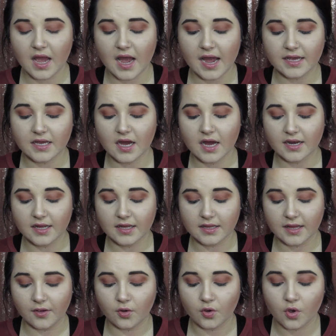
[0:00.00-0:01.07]
I cut it
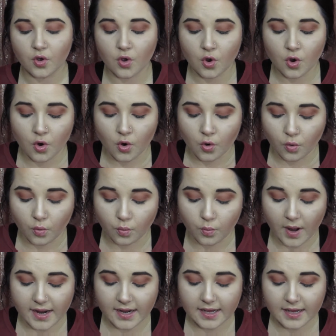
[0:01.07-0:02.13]
like
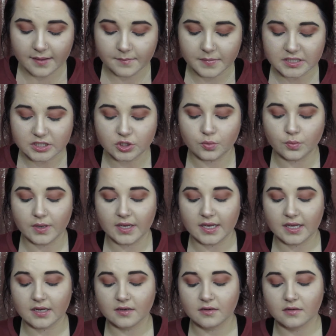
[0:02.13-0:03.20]
right in
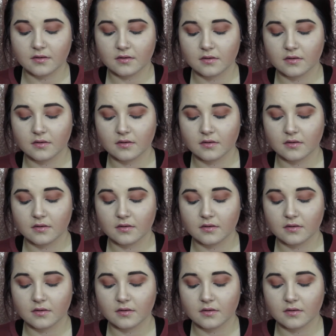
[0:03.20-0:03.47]
between